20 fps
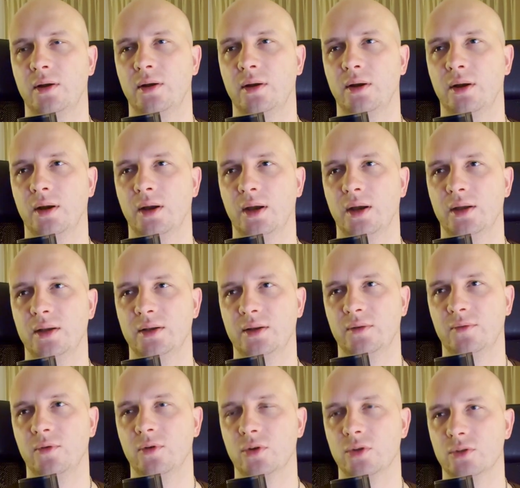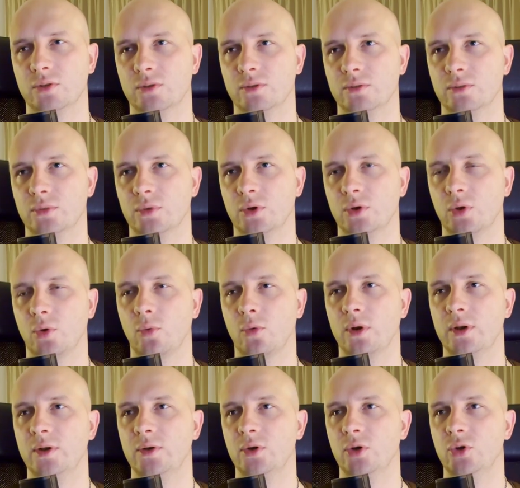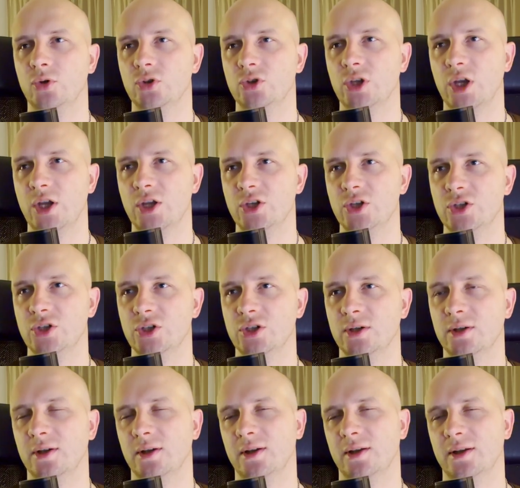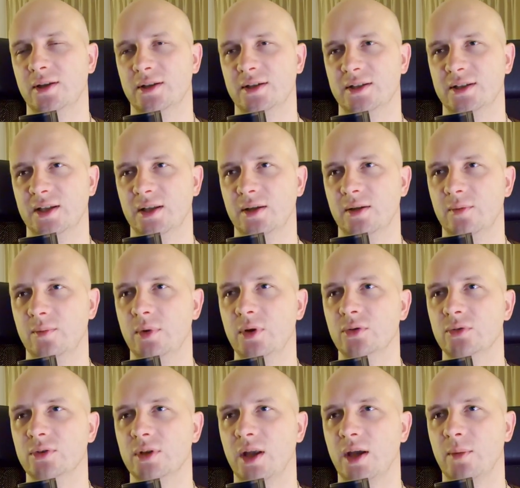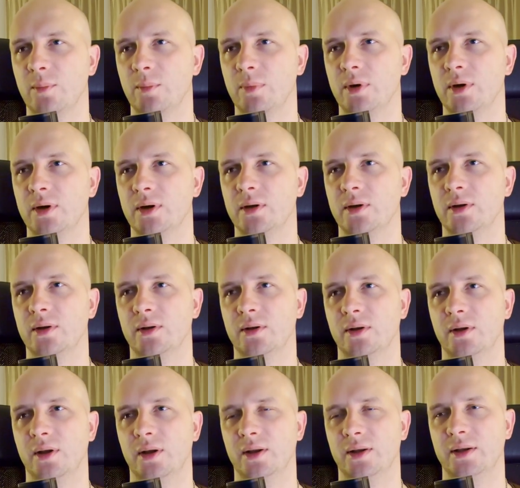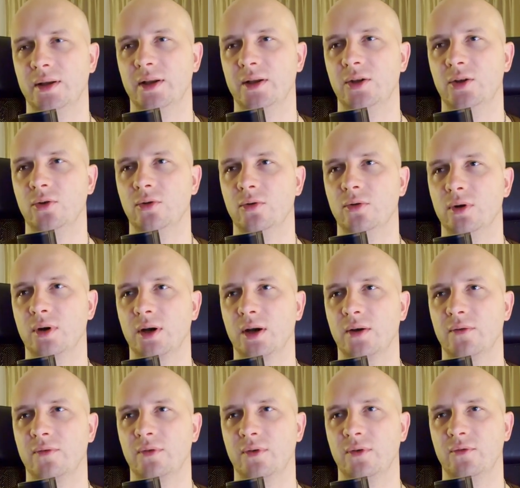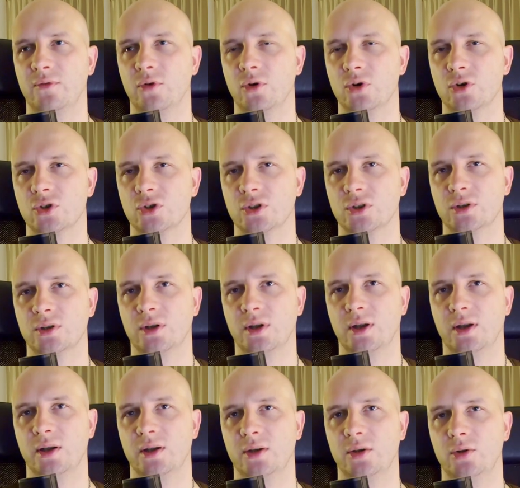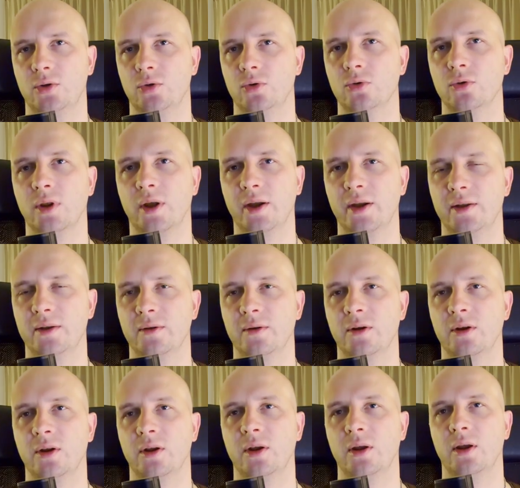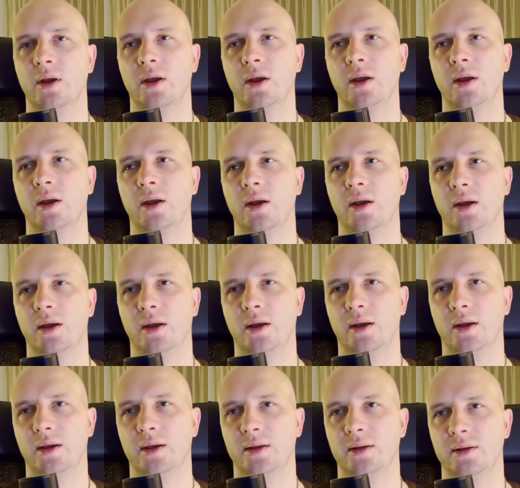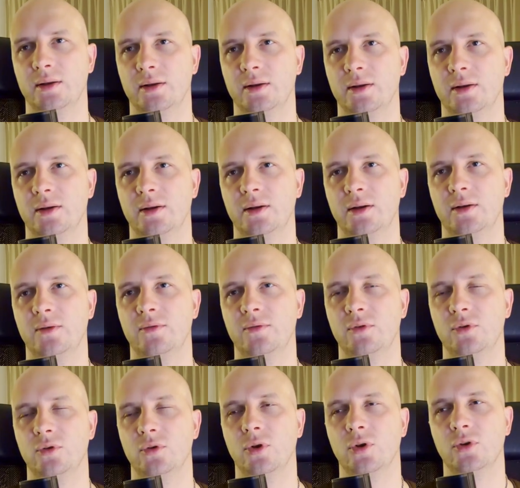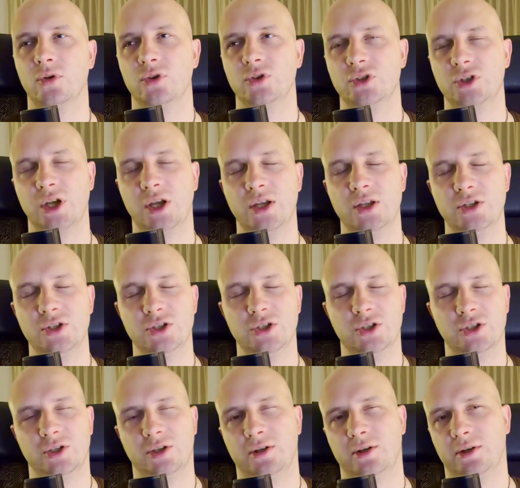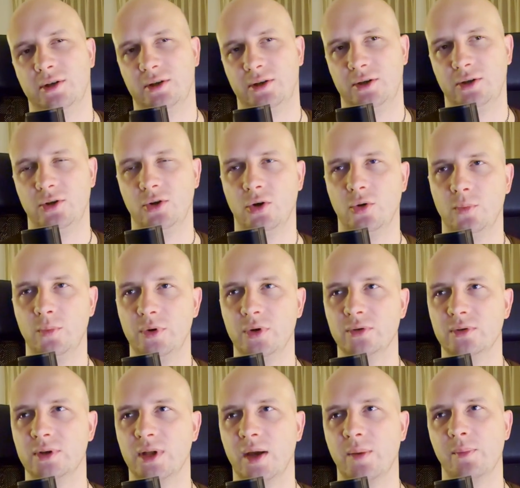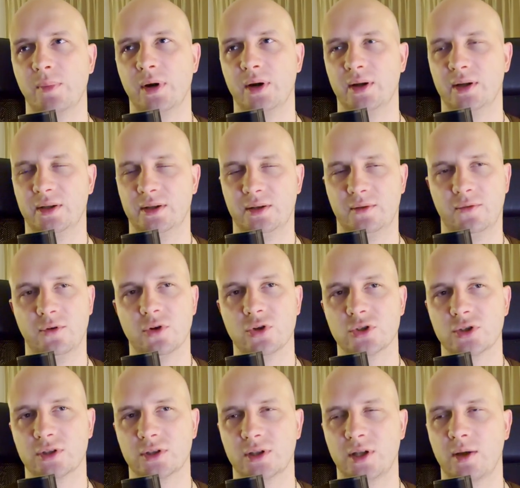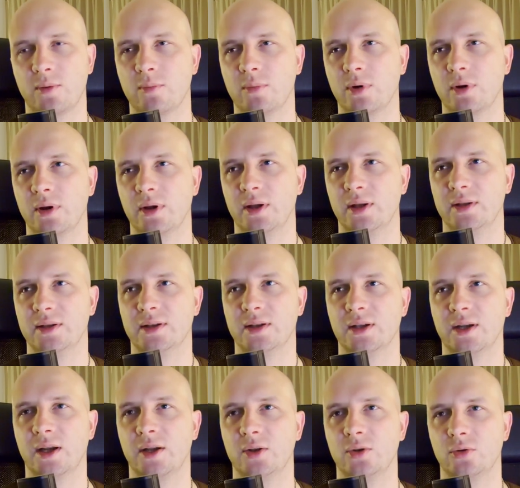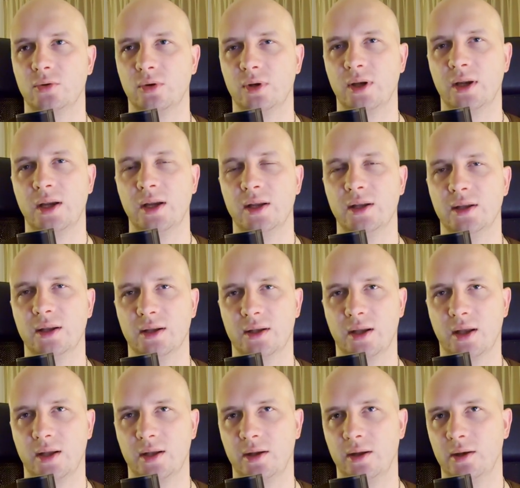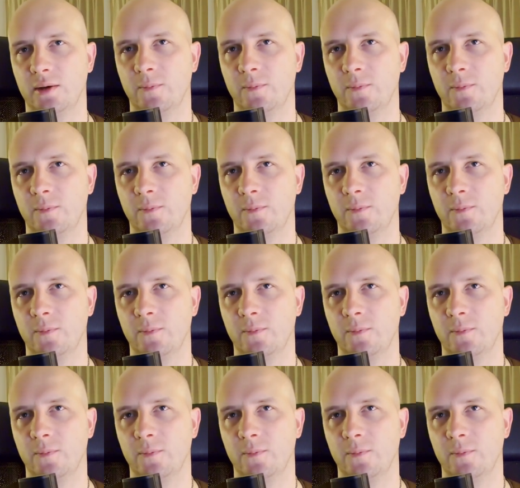and versions. So when you change the build number, then you have a version and new line. And if you don't change your build number and version number and try to create another